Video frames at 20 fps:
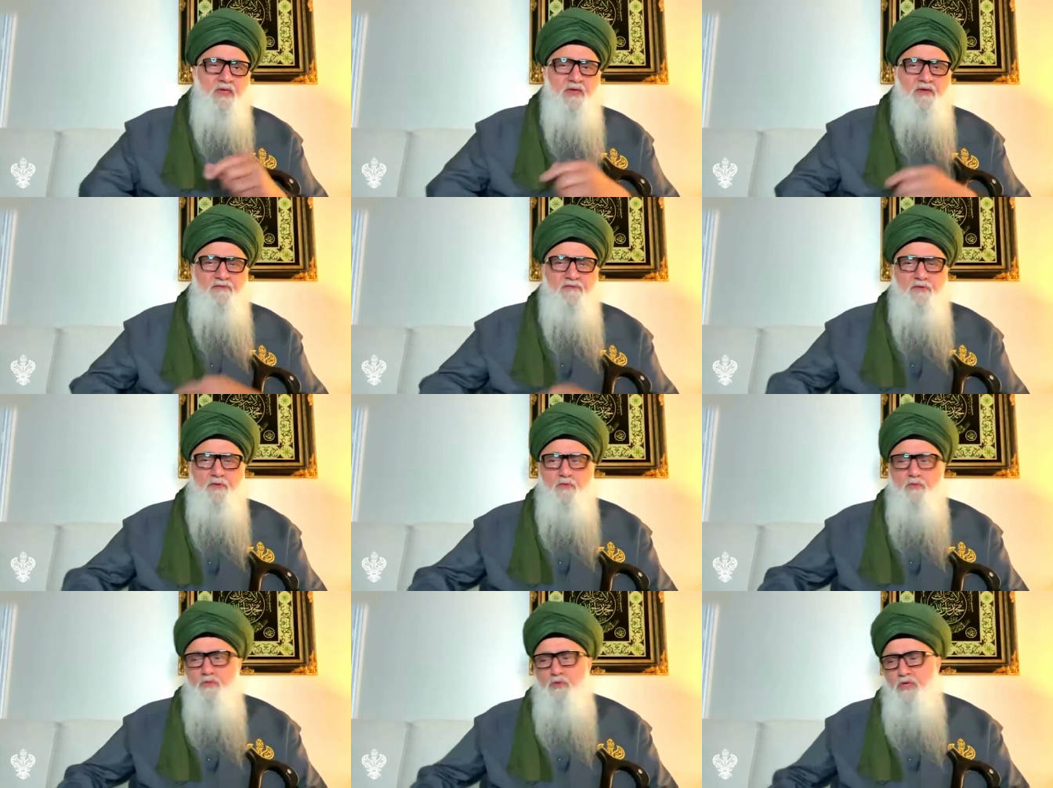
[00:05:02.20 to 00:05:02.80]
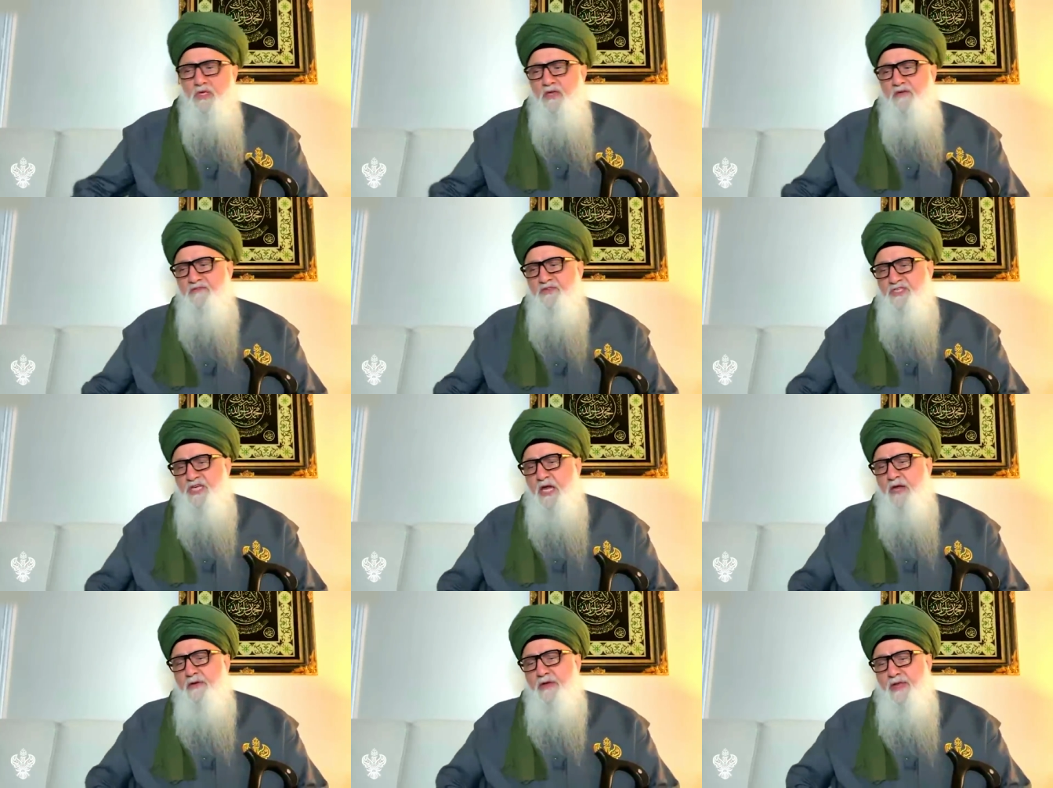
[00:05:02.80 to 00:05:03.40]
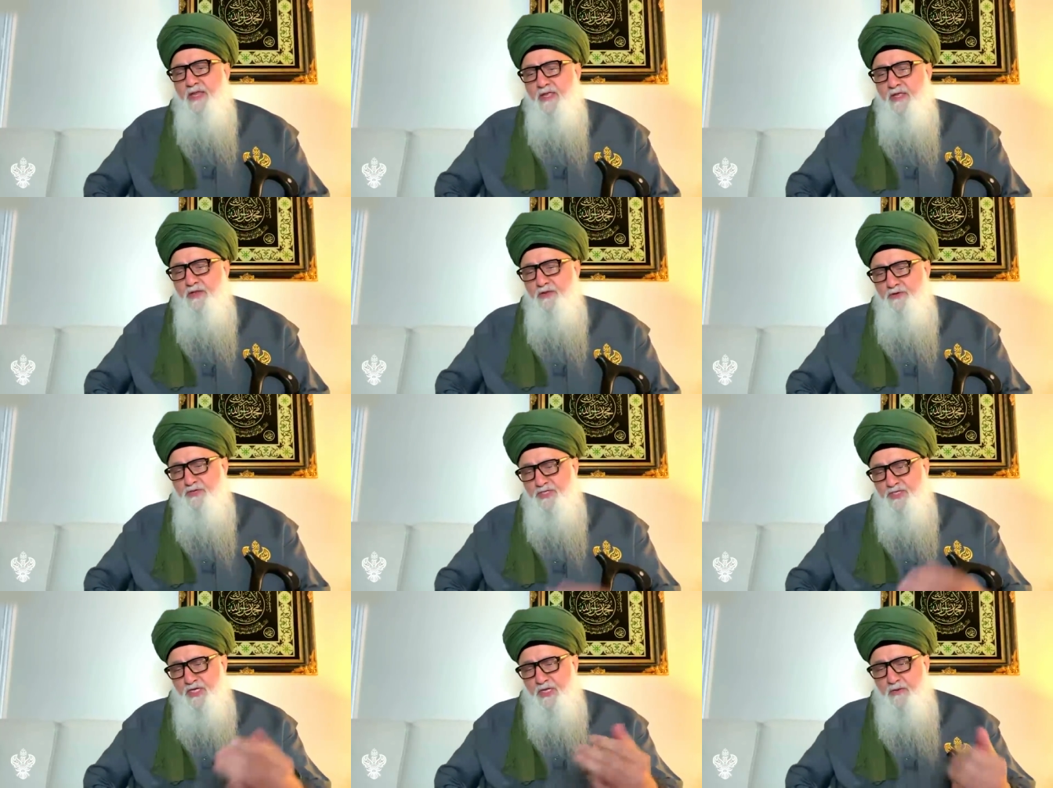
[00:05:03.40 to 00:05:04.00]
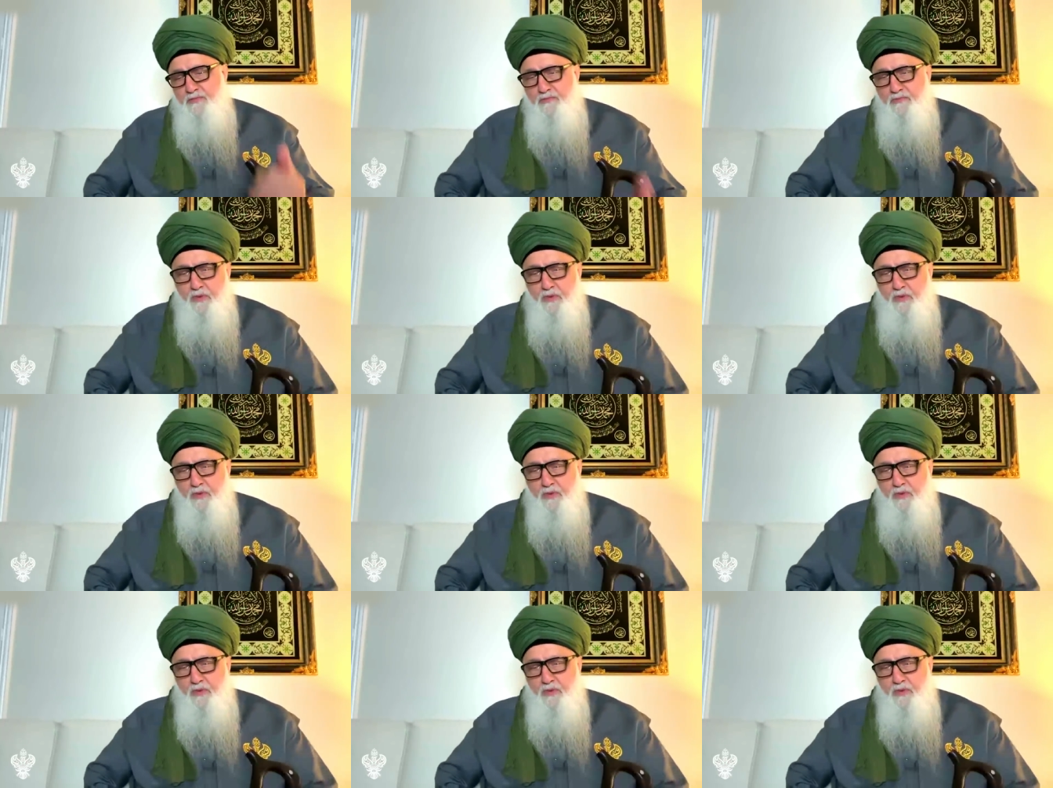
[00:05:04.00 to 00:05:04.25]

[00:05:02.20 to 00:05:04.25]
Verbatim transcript: if you want to give charity and you see a